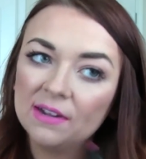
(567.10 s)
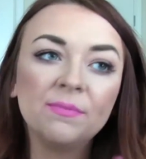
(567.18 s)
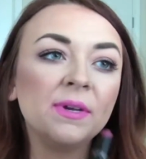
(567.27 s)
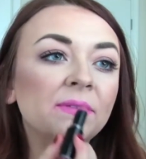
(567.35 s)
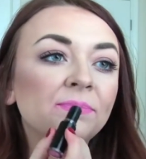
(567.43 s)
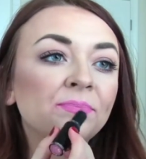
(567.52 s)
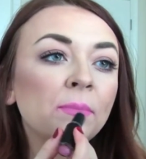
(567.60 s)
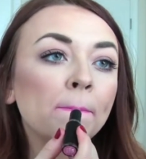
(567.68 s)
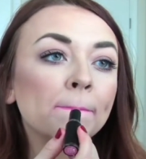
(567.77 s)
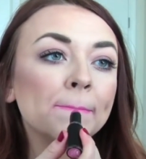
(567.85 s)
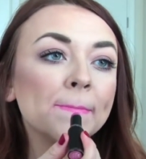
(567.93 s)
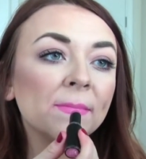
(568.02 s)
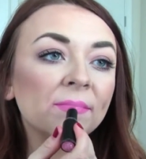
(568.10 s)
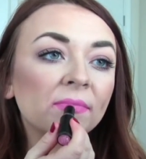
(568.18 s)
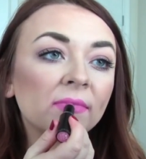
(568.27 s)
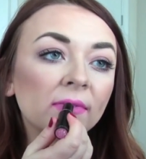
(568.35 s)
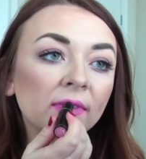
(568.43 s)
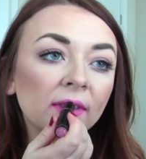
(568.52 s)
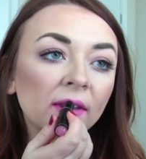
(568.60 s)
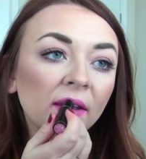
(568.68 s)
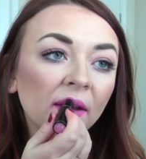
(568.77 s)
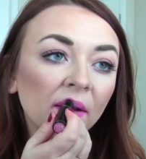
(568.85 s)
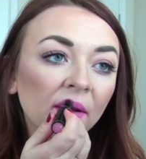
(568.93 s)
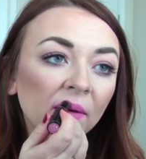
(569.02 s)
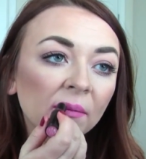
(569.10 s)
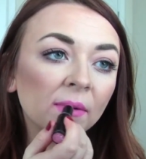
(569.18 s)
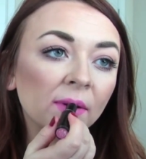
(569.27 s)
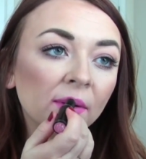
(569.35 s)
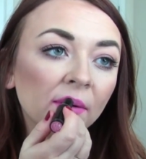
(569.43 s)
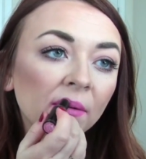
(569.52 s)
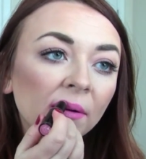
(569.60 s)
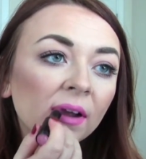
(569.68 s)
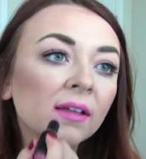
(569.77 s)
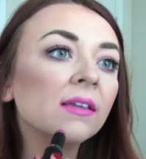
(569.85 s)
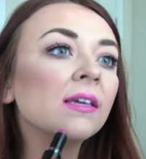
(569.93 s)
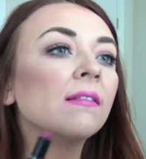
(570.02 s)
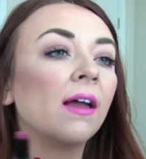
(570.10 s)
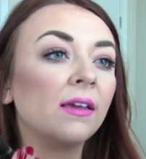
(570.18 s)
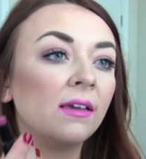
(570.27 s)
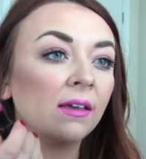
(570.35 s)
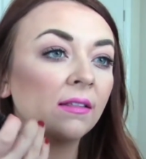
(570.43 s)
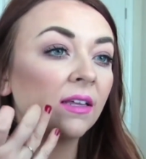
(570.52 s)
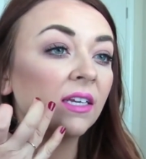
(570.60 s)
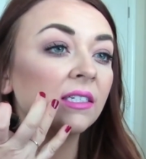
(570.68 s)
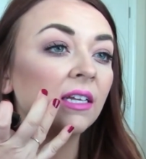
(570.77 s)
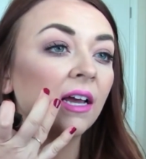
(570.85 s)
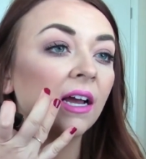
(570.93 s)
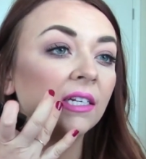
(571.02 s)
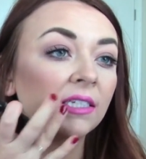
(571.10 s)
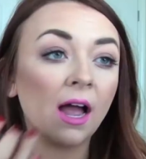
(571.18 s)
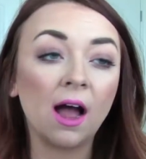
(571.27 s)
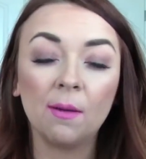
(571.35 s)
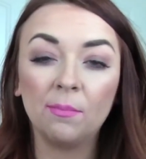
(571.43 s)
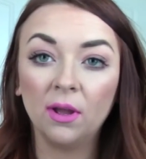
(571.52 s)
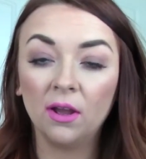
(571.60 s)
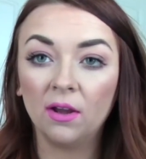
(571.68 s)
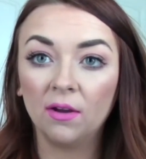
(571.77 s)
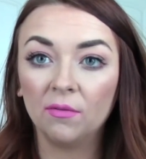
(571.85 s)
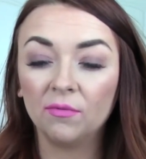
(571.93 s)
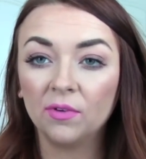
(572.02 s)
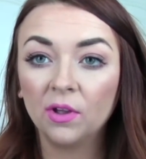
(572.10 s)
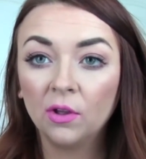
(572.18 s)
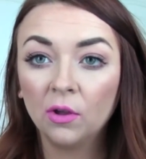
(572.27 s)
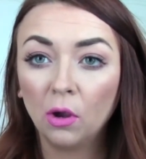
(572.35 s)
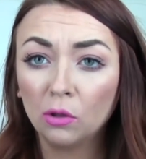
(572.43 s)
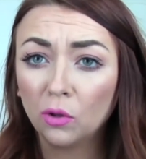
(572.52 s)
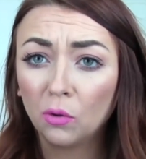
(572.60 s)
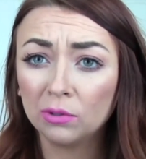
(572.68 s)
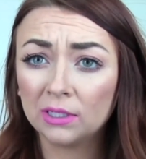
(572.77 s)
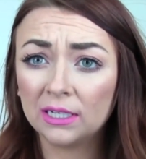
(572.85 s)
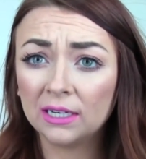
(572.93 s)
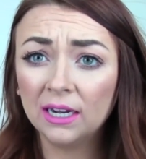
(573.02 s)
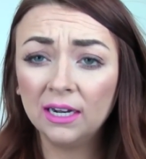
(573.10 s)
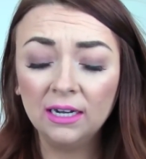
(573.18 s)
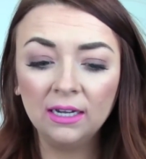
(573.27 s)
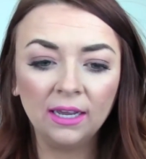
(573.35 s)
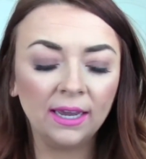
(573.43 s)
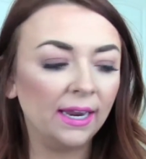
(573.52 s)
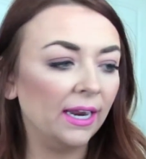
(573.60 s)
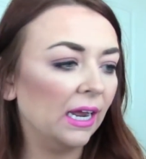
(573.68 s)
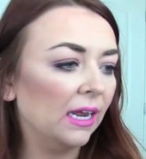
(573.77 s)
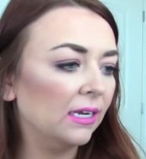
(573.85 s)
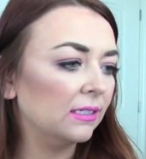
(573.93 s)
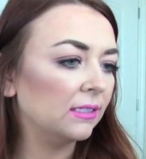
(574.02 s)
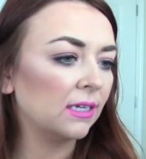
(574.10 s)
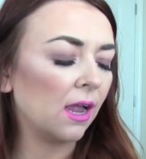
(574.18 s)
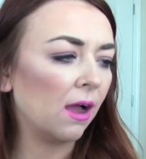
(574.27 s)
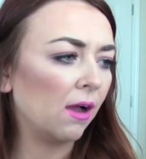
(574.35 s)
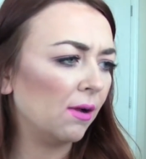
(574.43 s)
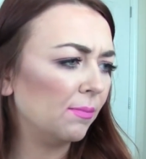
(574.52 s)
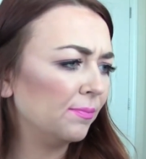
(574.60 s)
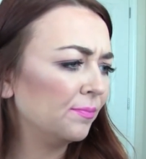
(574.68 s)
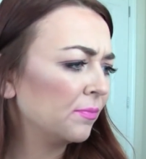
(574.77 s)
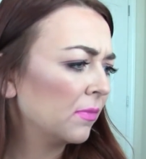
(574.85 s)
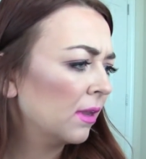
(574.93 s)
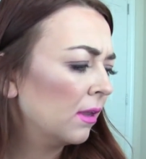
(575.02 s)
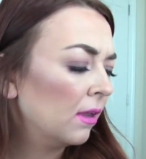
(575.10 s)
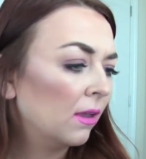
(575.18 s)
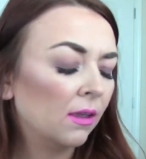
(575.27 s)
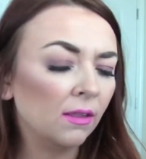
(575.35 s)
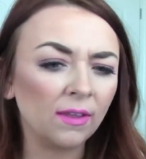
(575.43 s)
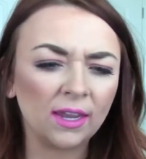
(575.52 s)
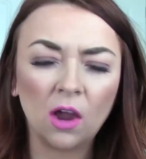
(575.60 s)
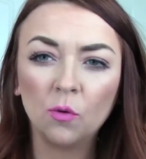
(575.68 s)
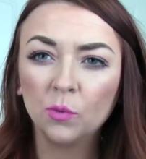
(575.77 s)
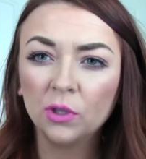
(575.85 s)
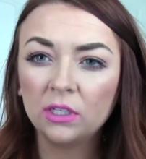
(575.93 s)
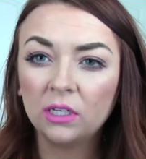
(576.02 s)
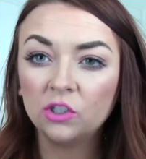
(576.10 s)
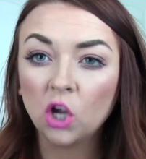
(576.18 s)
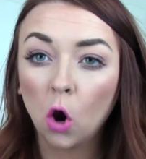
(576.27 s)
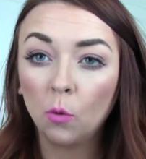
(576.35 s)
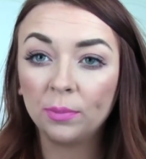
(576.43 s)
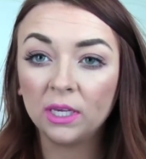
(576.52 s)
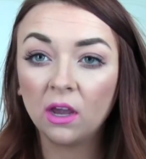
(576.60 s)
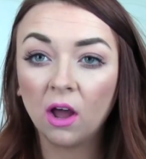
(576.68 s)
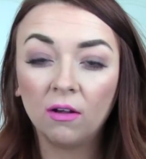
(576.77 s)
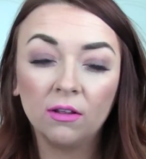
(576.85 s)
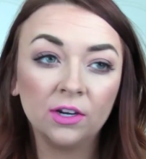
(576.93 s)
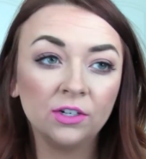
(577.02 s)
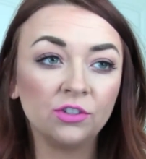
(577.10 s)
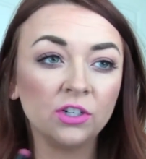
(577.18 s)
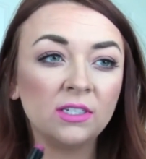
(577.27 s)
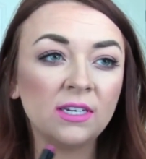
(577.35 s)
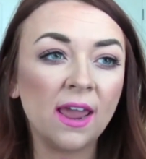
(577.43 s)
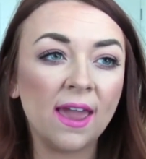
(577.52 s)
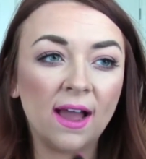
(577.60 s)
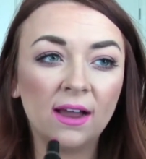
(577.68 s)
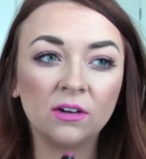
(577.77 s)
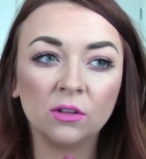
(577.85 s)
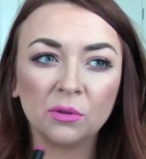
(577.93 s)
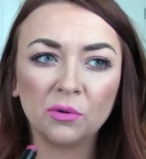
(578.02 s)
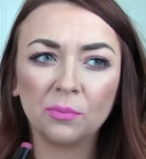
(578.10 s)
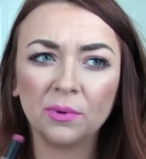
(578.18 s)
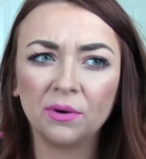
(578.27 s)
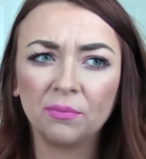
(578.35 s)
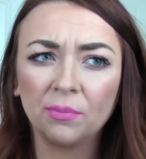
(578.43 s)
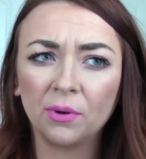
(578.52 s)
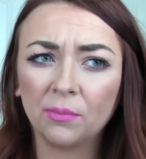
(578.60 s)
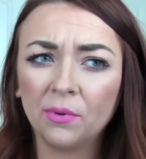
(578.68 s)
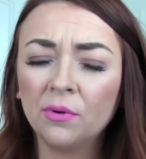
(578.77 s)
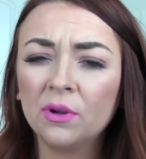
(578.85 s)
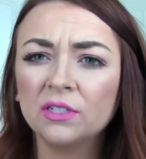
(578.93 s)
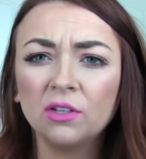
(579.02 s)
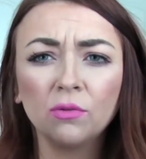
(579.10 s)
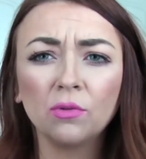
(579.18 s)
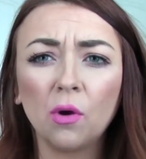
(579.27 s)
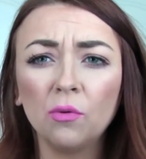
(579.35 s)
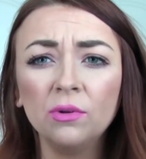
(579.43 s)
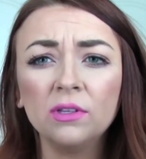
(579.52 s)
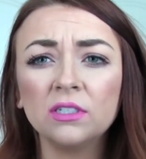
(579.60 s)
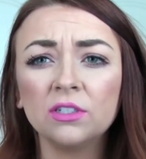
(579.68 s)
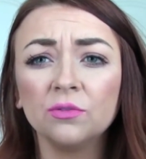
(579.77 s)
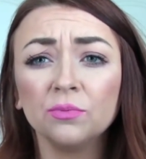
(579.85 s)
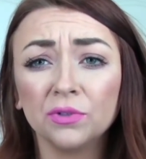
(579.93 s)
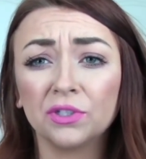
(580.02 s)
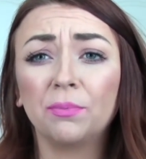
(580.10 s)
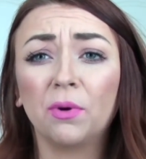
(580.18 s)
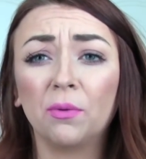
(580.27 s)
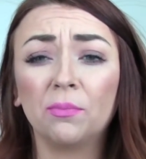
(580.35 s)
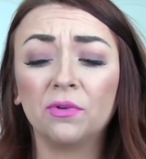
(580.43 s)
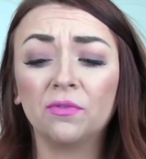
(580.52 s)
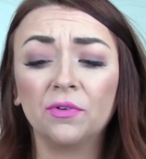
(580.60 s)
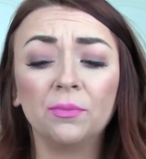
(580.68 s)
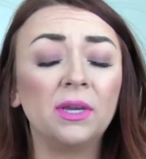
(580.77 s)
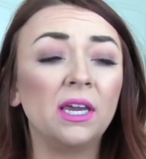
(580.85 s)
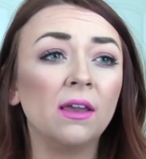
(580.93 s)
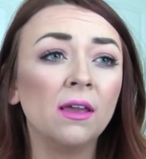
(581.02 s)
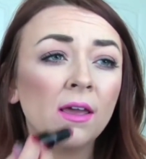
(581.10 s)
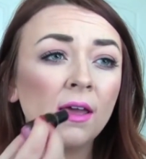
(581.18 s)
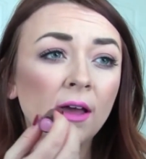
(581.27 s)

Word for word: I've been um, really liking this atop of Lolita and um, like a really taupey color just to add a little bit of purple because alone this is really purple for me